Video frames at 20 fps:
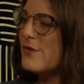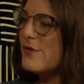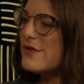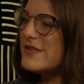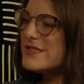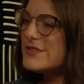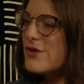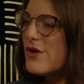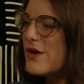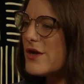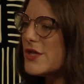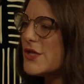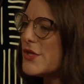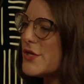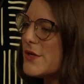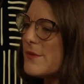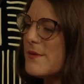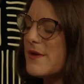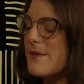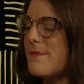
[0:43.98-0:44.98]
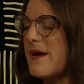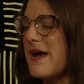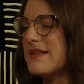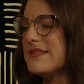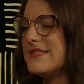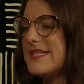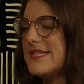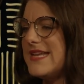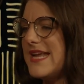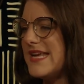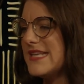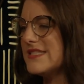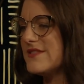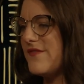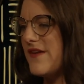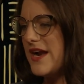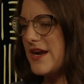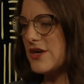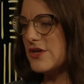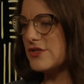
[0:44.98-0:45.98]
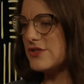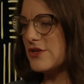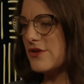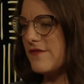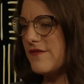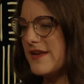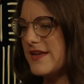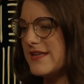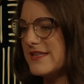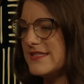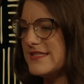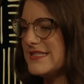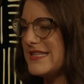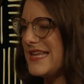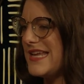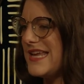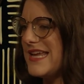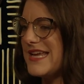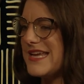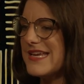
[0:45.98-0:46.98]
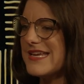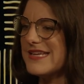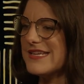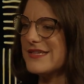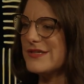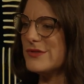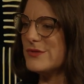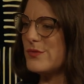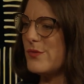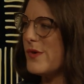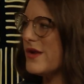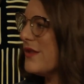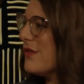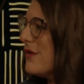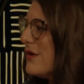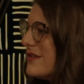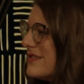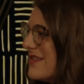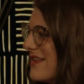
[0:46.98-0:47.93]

let's talk a little bit about today's fire service and what it looks